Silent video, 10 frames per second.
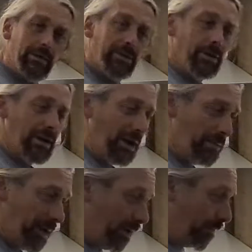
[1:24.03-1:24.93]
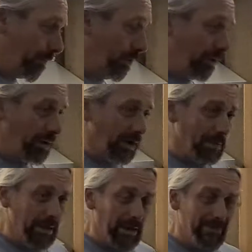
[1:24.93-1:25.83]
if you're like me, you'll like
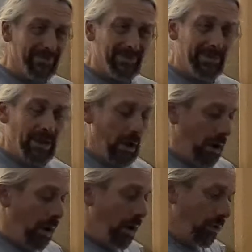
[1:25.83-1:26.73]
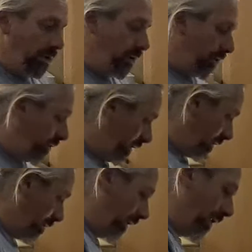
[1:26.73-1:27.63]
beer. Oh gosh, that's
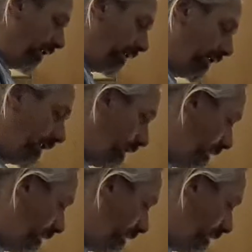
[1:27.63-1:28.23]
a bit lively.